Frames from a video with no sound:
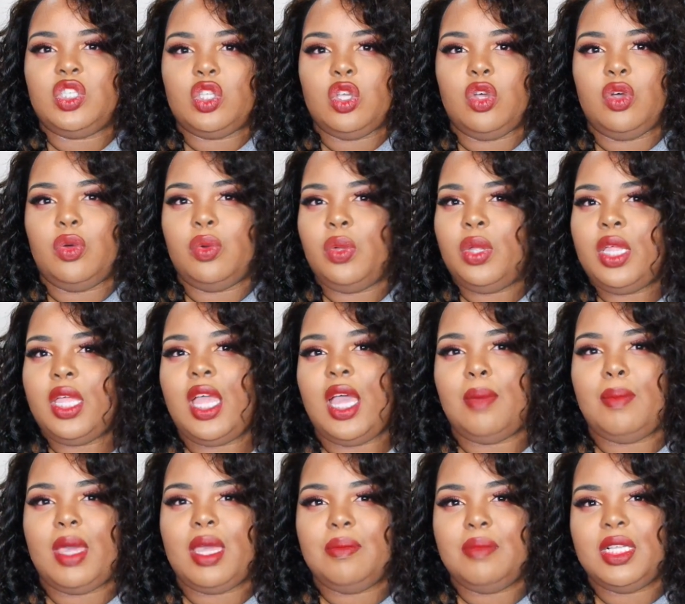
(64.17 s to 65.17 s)
so
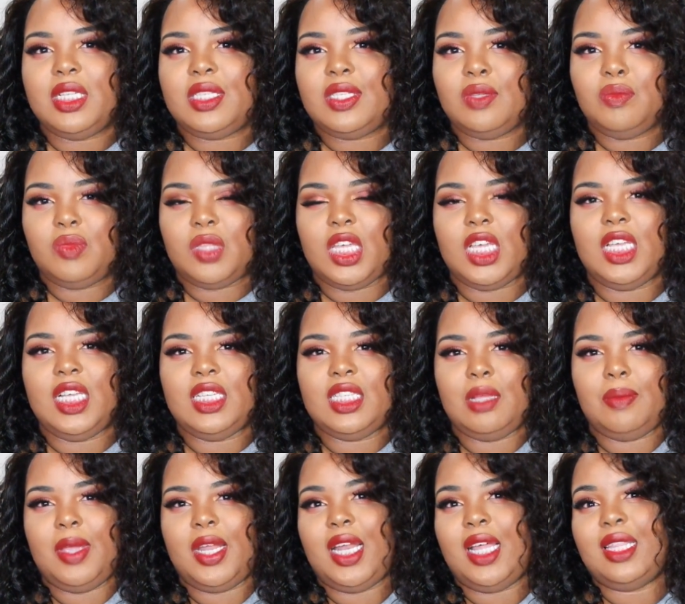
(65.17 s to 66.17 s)
i might miss some things
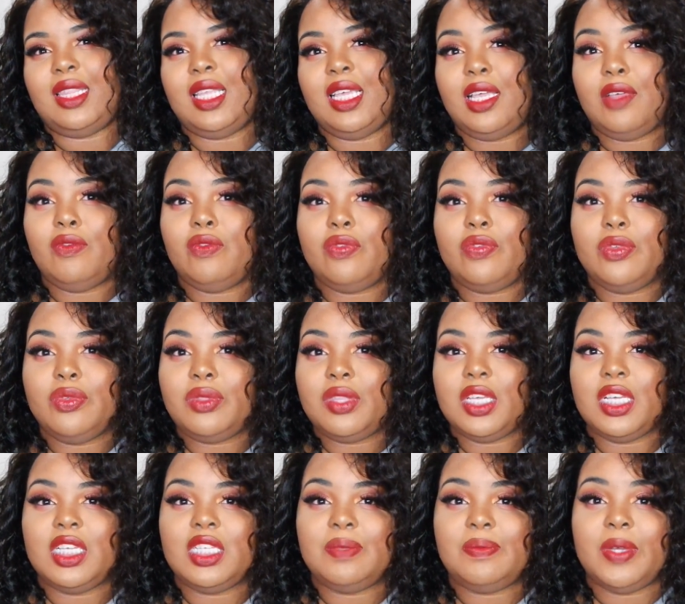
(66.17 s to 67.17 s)
i might not think of a few
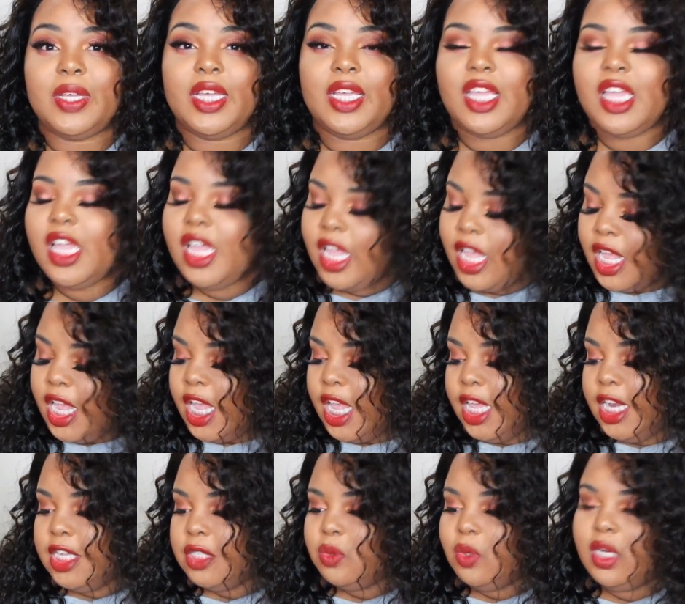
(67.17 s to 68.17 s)
things but
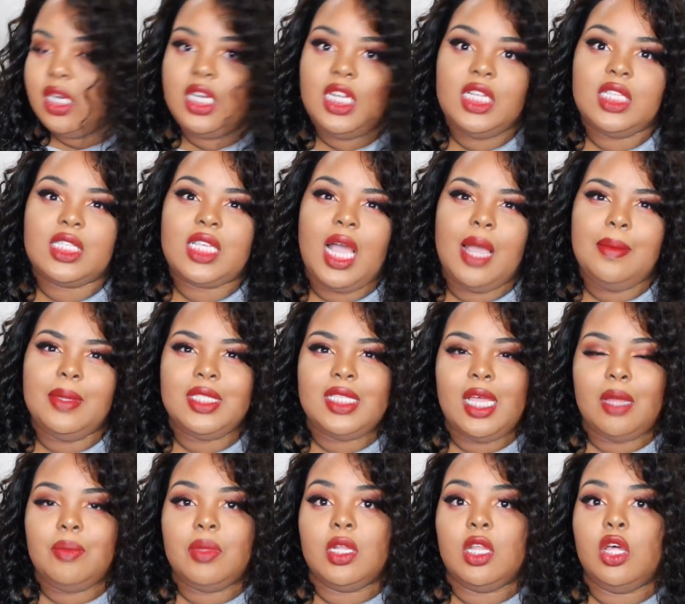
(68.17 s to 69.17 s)
it is what it is comment
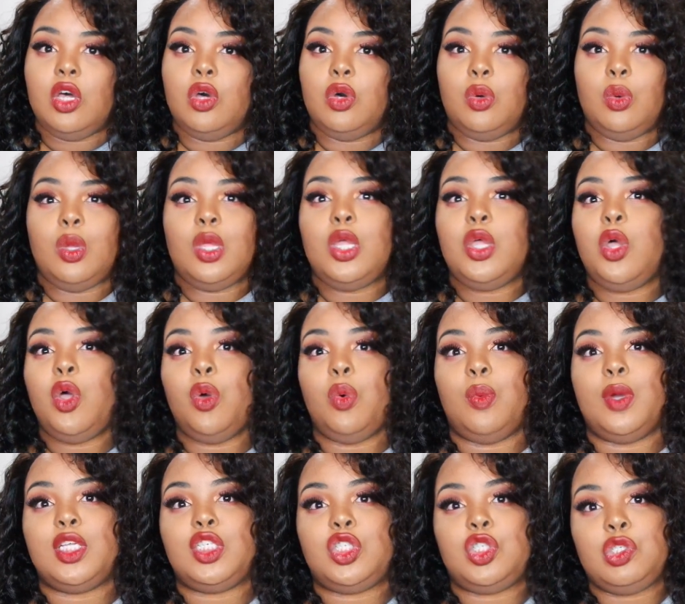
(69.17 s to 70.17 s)
down below
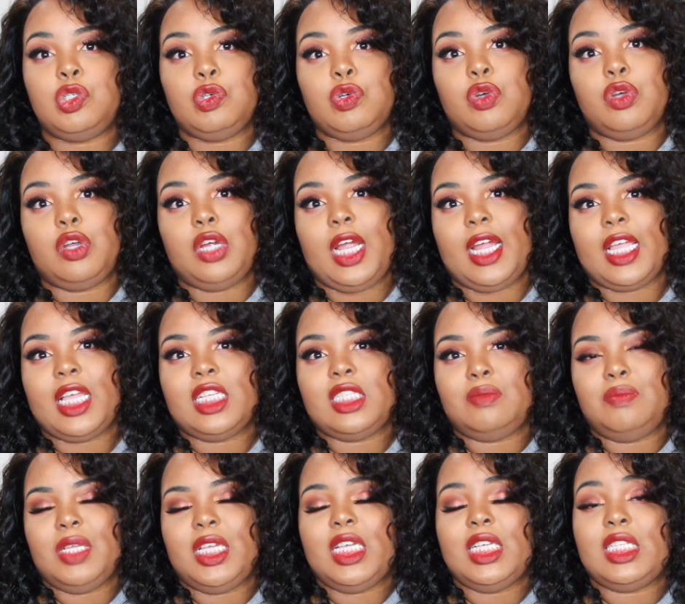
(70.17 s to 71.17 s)
what your i
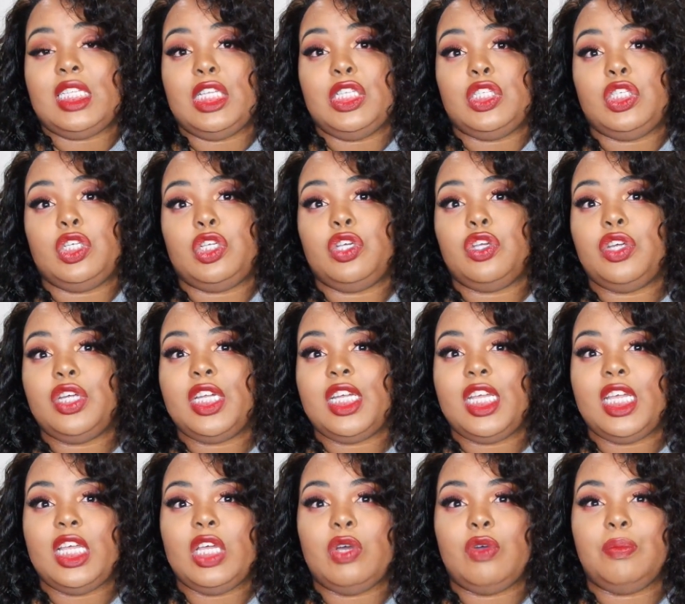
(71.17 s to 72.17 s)
guess biggest
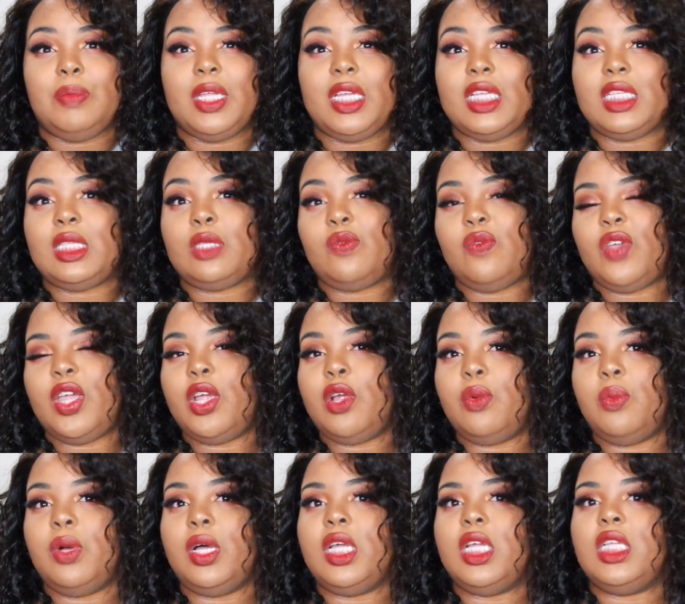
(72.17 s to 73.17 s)
insecurity or biggest
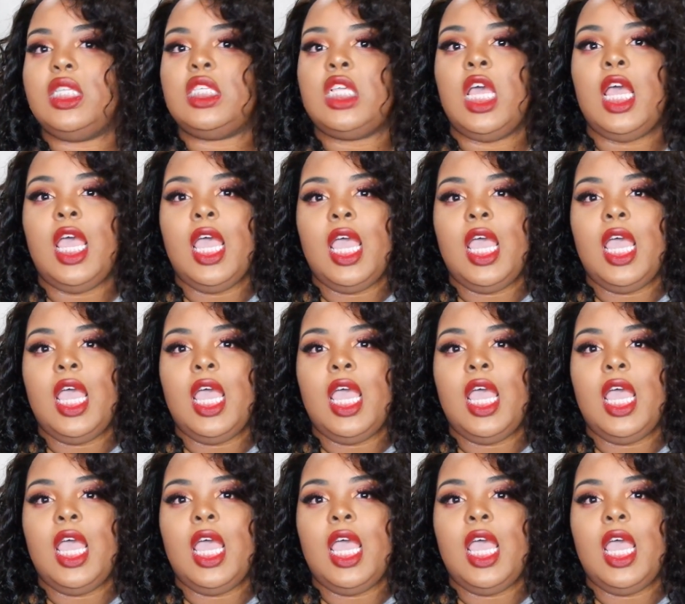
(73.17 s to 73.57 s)
fear was